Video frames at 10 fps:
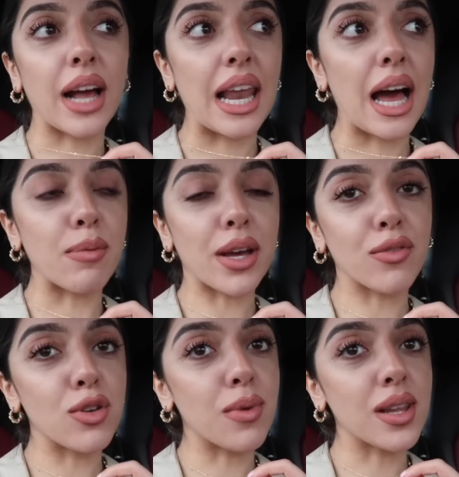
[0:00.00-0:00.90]
for a collab like
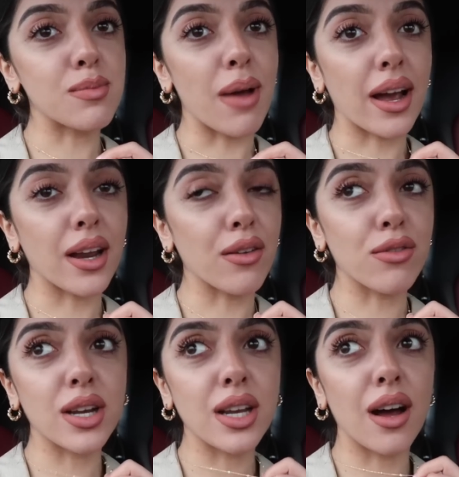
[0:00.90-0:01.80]
a few months back, and I
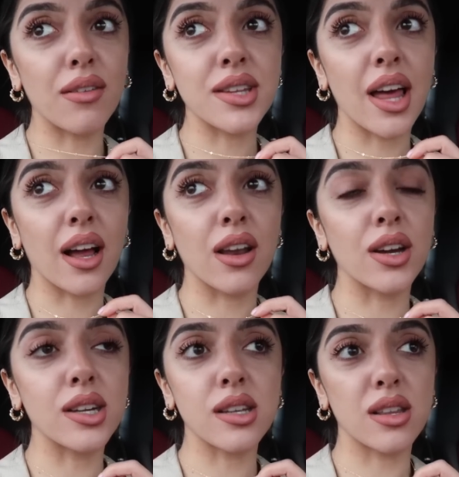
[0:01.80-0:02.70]
really loved their
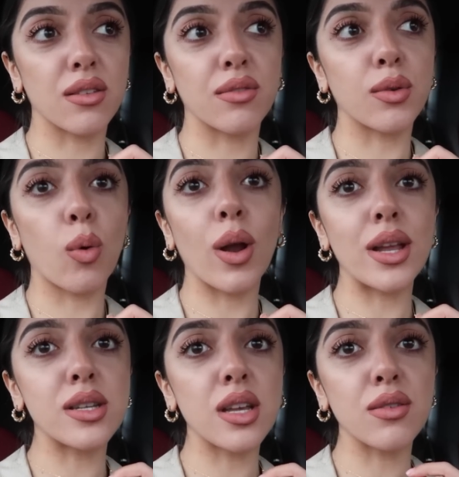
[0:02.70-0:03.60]
clothes, like the
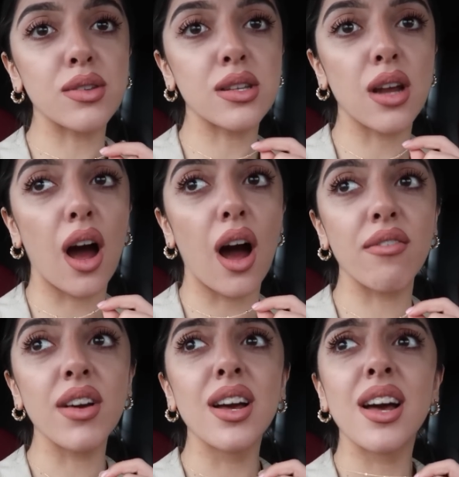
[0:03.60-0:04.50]
quality of
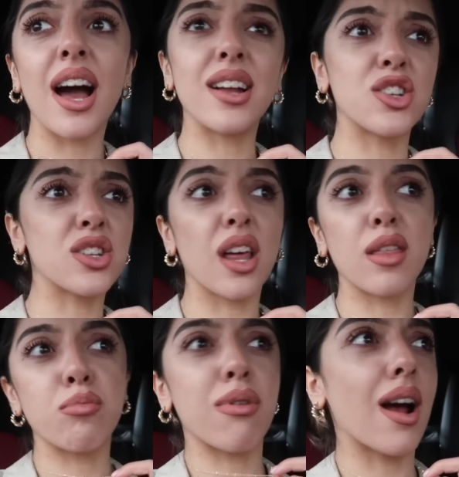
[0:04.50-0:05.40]
stuff and just
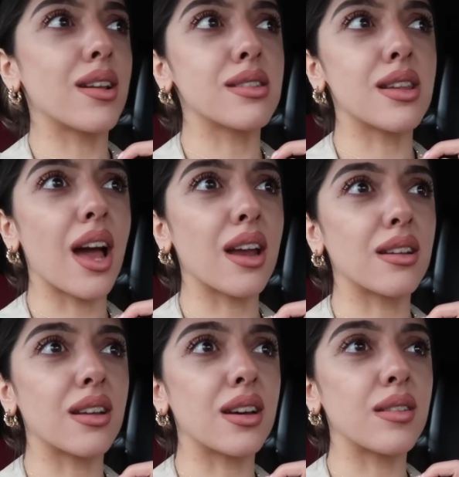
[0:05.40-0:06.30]
like the brands that they had
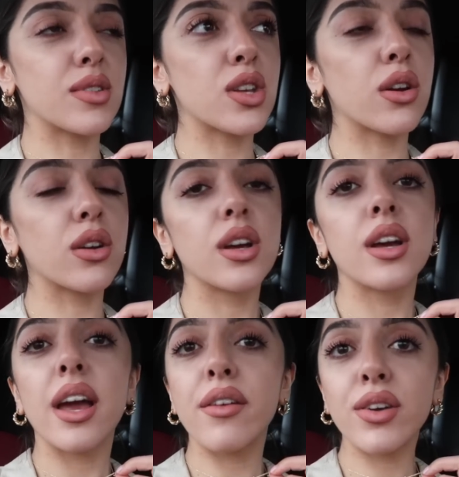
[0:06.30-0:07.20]
in there. So
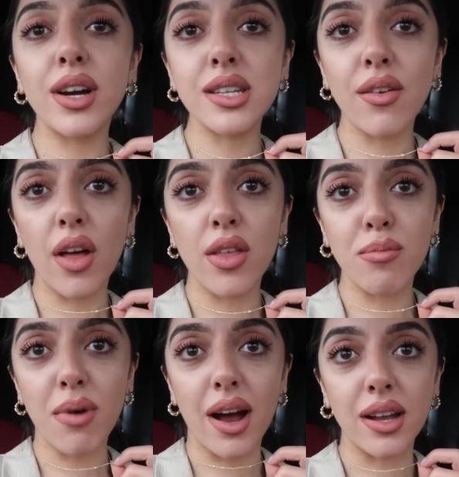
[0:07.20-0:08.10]
if you guys have
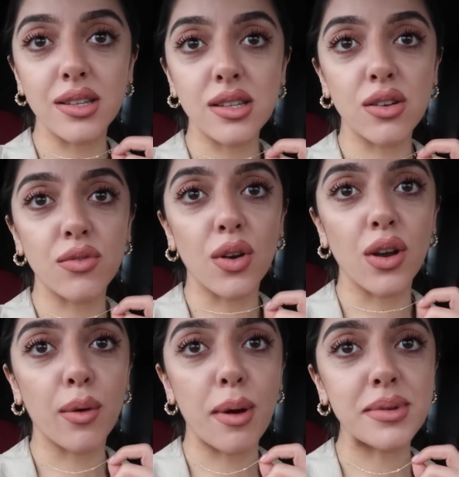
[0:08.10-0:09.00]
other brands of
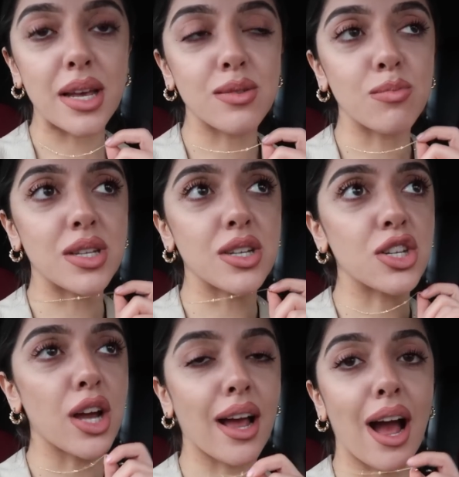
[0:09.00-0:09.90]
online websites for me to
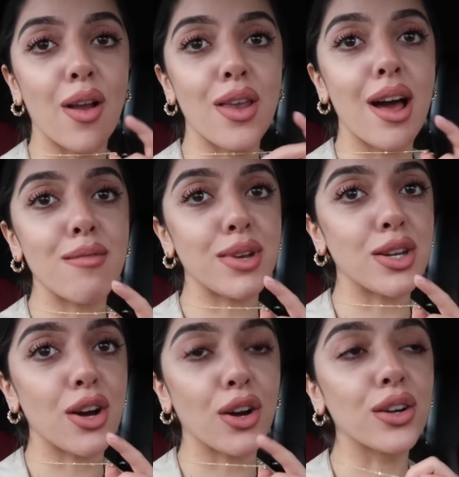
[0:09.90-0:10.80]
check out, let
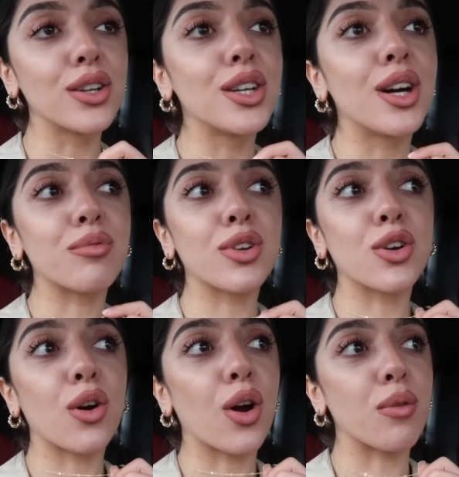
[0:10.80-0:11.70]
me know. I'm gonna
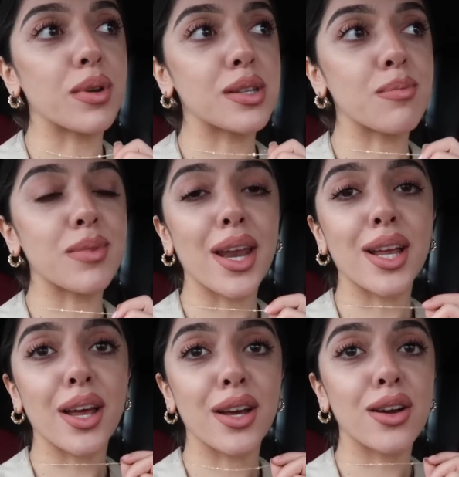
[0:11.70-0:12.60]
go home because I'm
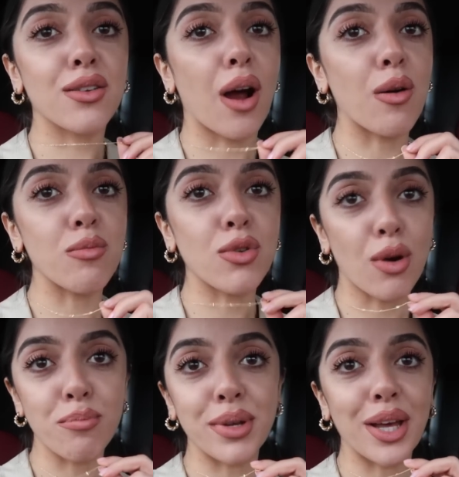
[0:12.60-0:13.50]
getting like
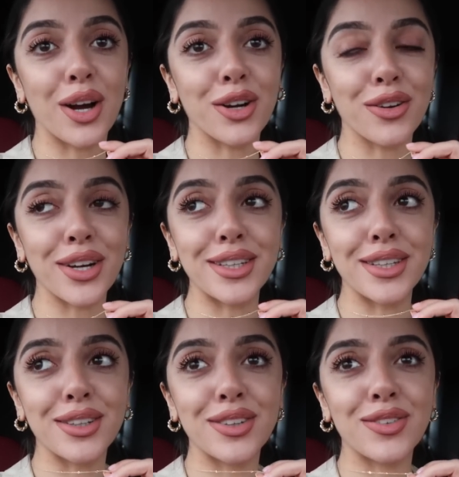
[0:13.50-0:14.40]
grumpy hungry.